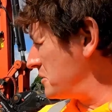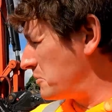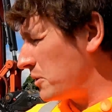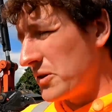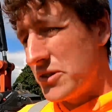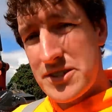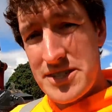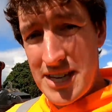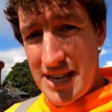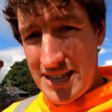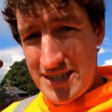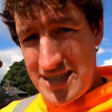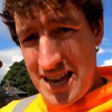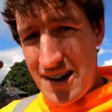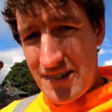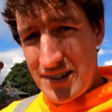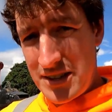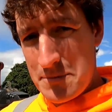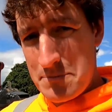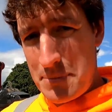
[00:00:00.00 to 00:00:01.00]
you want it,
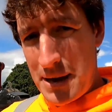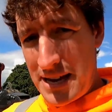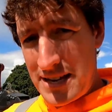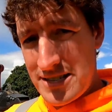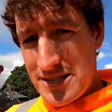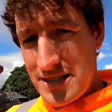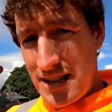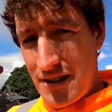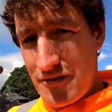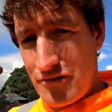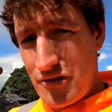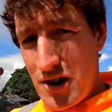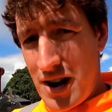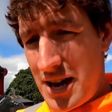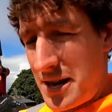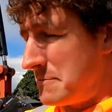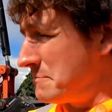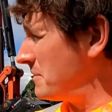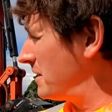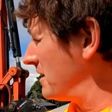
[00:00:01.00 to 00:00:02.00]
down in the base of that
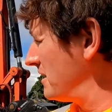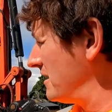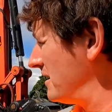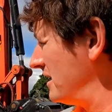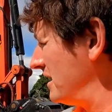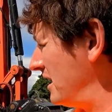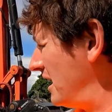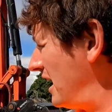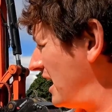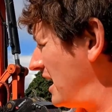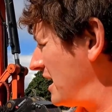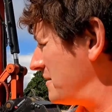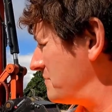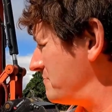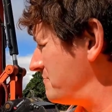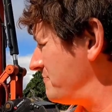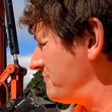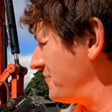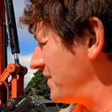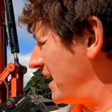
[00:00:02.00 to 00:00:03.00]
frame.
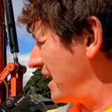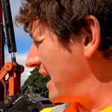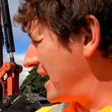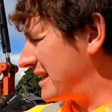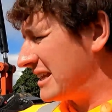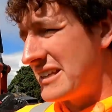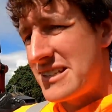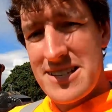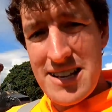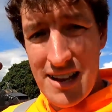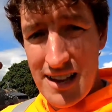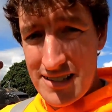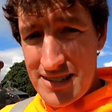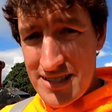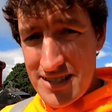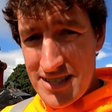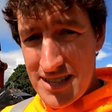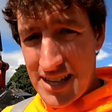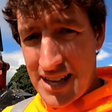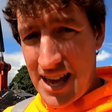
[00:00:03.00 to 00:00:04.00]
And adding
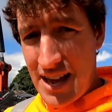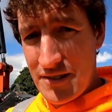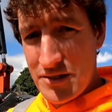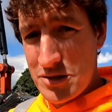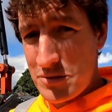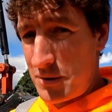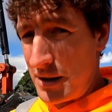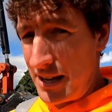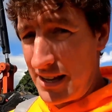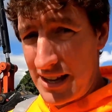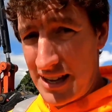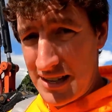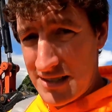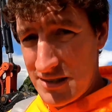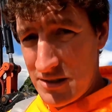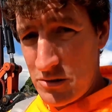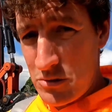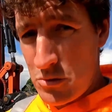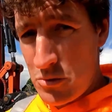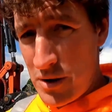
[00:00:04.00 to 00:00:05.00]
slices to the counterweight
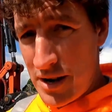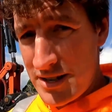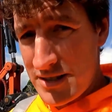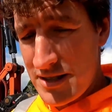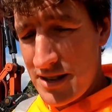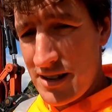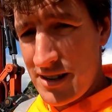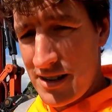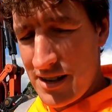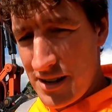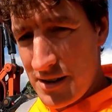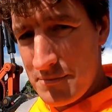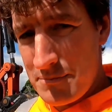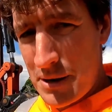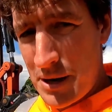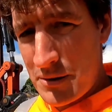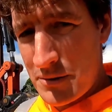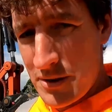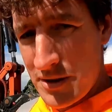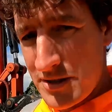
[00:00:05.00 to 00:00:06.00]
is always a
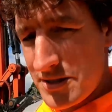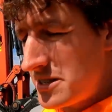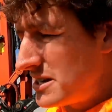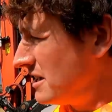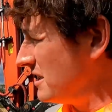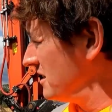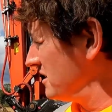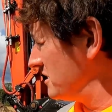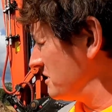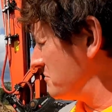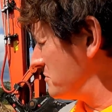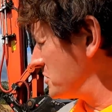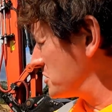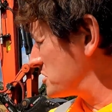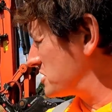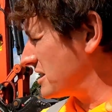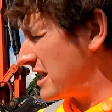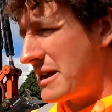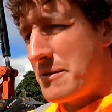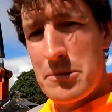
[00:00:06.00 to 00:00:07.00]
bonus. The
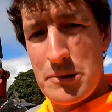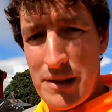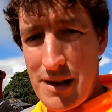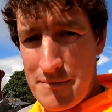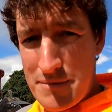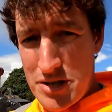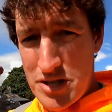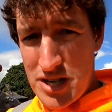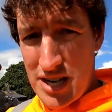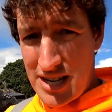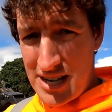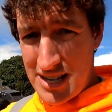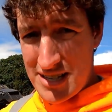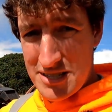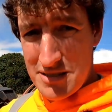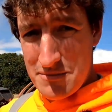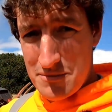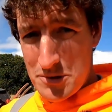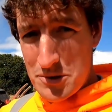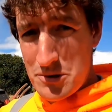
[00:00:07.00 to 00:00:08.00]
more stable that machine
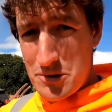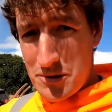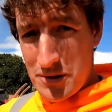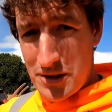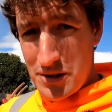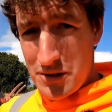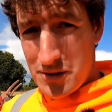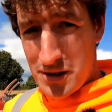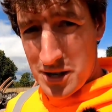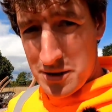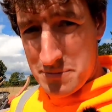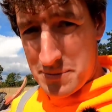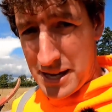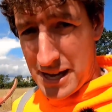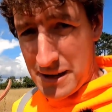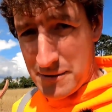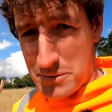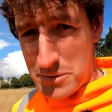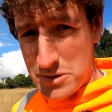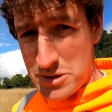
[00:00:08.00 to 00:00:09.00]
is, the more you're going to
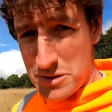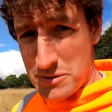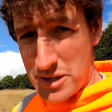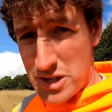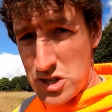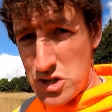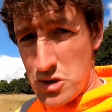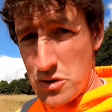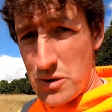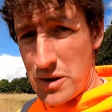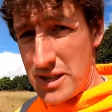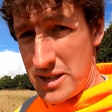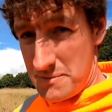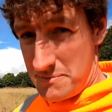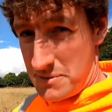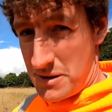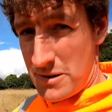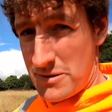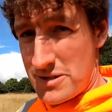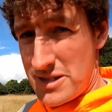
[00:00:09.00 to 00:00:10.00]
be able to enjoy
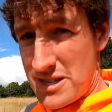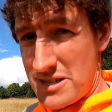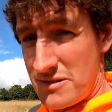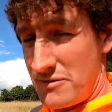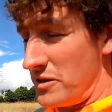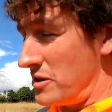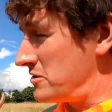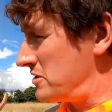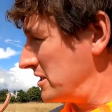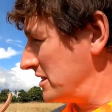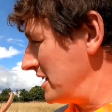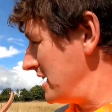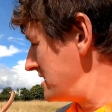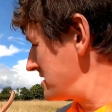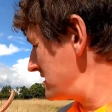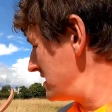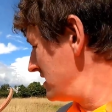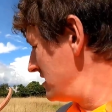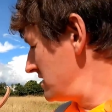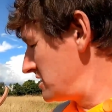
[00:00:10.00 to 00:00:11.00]
the process of using
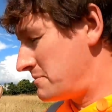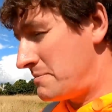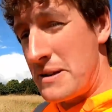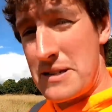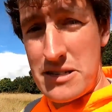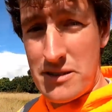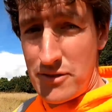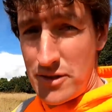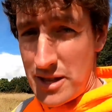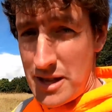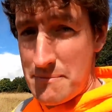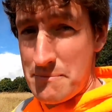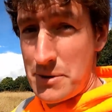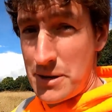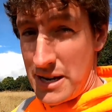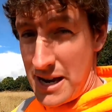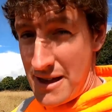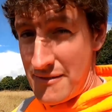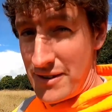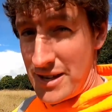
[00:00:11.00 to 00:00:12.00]
this, especially if you're then
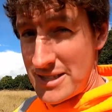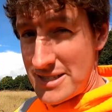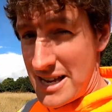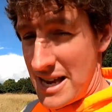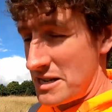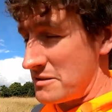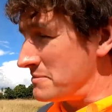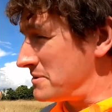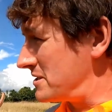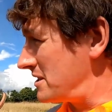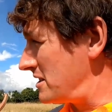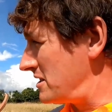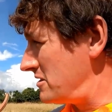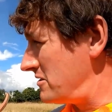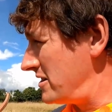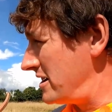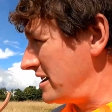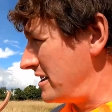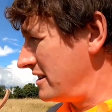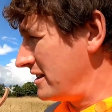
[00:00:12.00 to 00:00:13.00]
putting heavy attachments
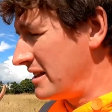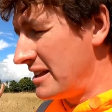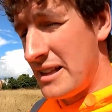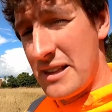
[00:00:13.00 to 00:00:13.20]
under it.